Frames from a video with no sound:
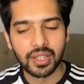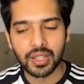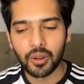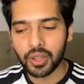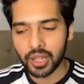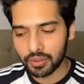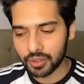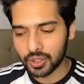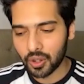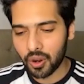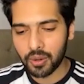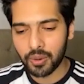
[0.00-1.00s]
okay you
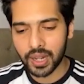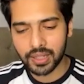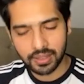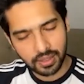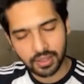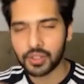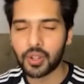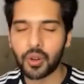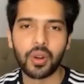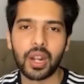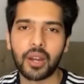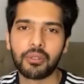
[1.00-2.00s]
saw it once
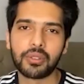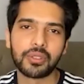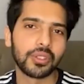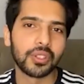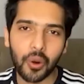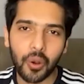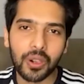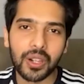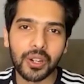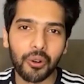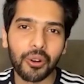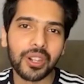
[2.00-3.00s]
scroll down so scroll
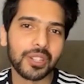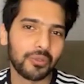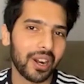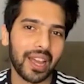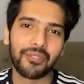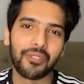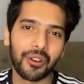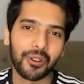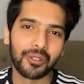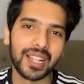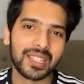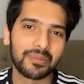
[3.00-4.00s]
the troll is what i follow
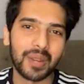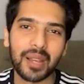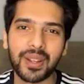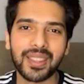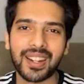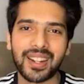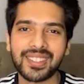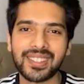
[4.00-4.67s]
that's my mantra